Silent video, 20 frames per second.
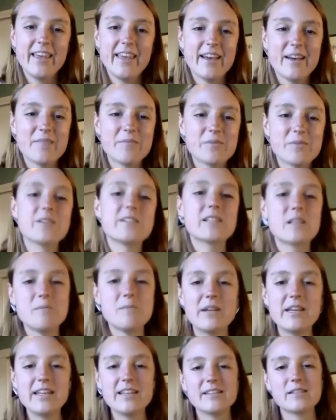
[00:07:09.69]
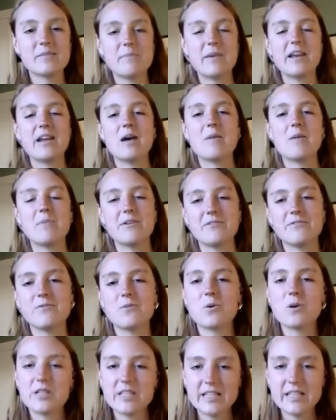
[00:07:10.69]
Um, so this committee is made up of
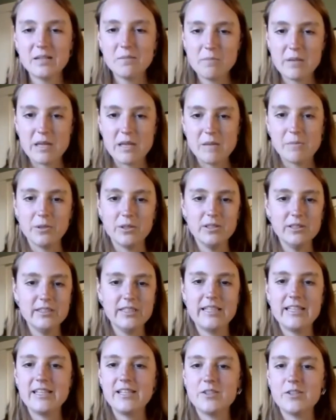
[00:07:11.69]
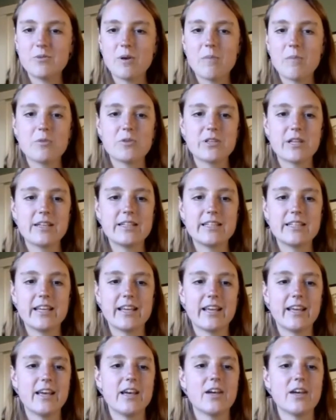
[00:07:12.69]
14 people, each
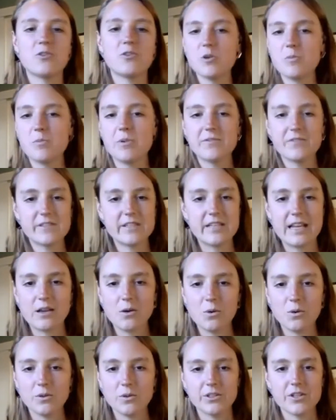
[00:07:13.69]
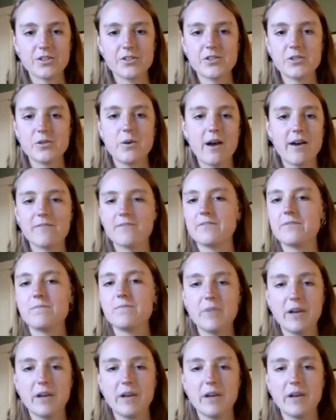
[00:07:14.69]
representing a group of stakeholders who have,